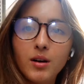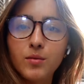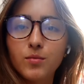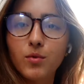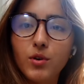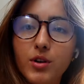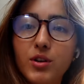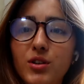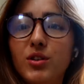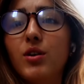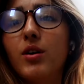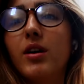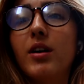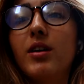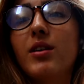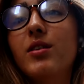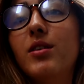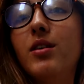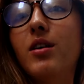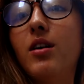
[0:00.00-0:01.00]
What are you
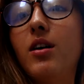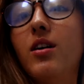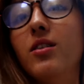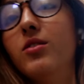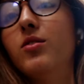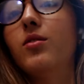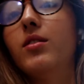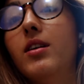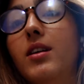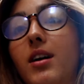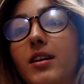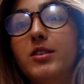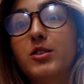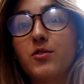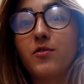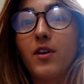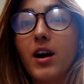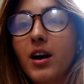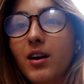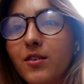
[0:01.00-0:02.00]
doing? Are you in a 9 to
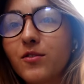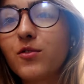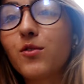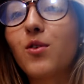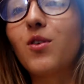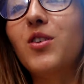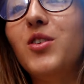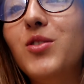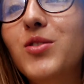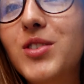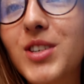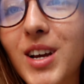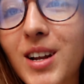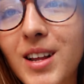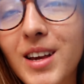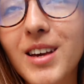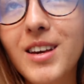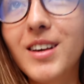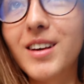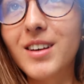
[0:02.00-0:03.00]
5 or are you
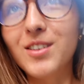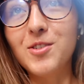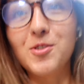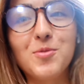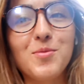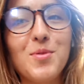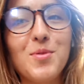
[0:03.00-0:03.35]
chilling in your